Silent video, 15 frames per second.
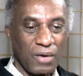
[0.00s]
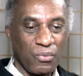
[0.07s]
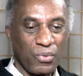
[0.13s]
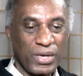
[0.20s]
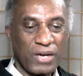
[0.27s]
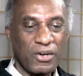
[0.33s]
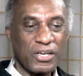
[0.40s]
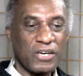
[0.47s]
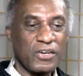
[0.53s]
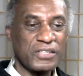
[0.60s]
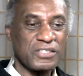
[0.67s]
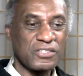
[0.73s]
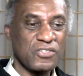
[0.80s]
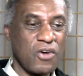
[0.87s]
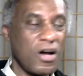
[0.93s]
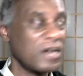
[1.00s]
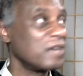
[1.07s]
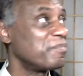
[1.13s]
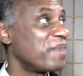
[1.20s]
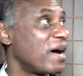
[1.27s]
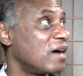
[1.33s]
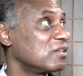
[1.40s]
we are going to talk
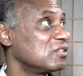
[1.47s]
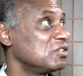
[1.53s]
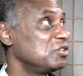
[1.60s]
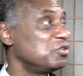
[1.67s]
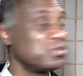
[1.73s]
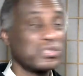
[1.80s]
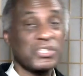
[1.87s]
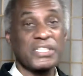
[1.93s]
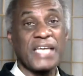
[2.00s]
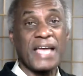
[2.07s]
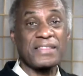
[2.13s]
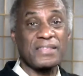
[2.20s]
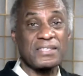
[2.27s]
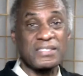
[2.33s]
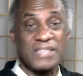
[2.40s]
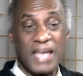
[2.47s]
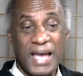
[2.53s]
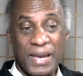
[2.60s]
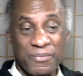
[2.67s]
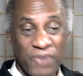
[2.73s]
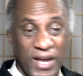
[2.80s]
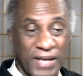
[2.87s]
about usually at this
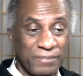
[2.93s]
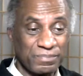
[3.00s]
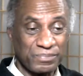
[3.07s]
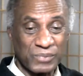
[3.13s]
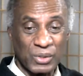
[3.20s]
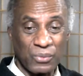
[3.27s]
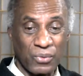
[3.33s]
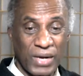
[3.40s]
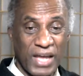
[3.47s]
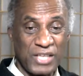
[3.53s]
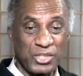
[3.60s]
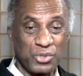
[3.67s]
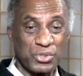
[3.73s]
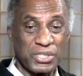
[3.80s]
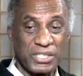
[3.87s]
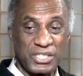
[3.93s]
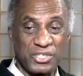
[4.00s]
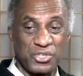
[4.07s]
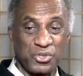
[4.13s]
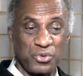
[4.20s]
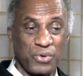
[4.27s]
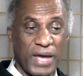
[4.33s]
time, right? What I usually
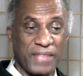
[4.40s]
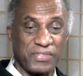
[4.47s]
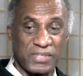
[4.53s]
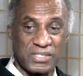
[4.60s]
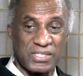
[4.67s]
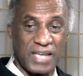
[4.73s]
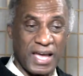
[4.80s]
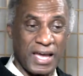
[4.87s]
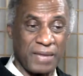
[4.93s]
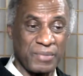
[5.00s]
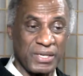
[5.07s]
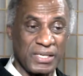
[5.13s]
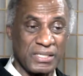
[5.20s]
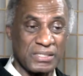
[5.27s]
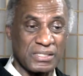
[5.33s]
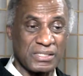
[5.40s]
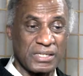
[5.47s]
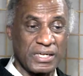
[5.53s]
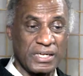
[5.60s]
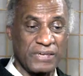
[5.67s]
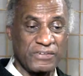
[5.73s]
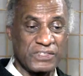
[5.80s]
do at this time
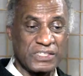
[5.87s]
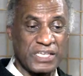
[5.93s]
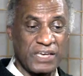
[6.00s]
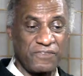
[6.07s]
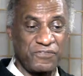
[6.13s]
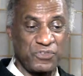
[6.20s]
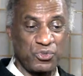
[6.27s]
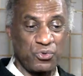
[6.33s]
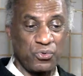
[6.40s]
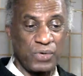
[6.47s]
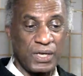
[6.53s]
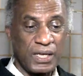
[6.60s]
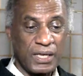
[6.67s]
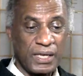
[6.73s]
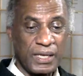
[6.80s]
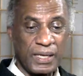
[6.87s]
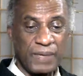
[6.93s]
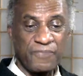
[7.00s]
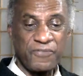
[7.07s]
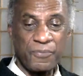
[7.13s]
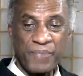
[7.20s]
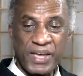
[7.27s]
is give you
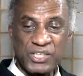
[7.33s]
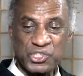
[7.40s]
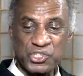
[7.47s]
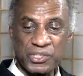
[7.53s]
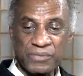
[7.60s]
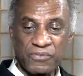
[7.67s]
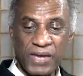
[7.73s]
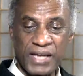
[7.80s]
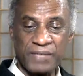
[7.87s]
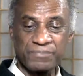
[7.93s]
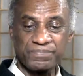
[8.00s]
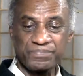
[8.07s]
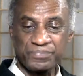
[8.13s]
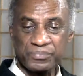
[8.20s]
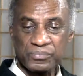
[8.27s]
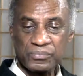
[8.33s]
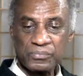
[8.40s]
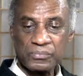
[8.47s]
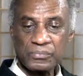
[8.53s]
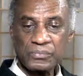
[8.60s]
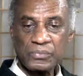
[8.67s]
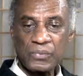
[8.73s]
information, right,
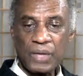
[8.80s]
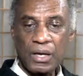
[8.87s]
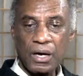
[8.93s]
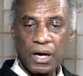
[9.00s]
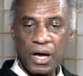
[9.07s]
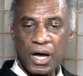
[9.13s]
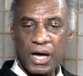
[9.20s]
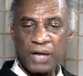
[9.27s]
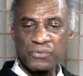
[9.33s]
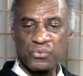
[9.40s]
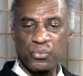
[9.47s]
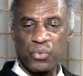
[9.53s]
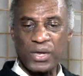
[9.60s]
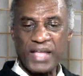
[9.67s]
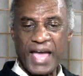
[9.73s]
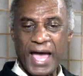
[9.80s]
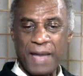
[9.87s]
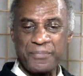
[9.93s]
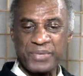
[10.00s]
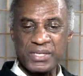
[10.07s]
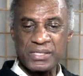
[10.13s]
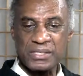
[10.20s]
on what
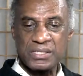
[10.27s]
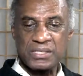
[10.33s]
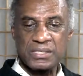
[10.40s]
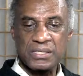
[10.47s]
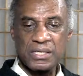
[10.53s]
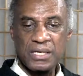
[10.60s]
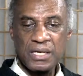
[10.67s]
happens